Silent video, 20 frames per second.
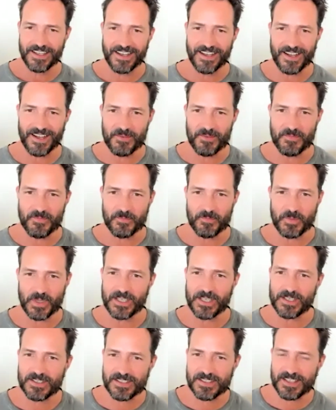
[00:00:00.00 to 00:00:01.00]

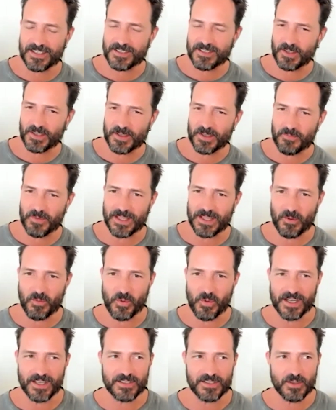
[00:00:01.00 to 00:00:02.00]
But it doesn't necessarily mean that
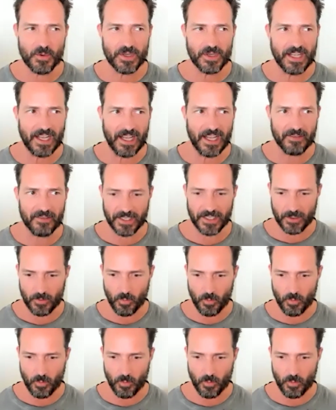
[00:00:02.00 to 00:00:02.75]
one is going to have like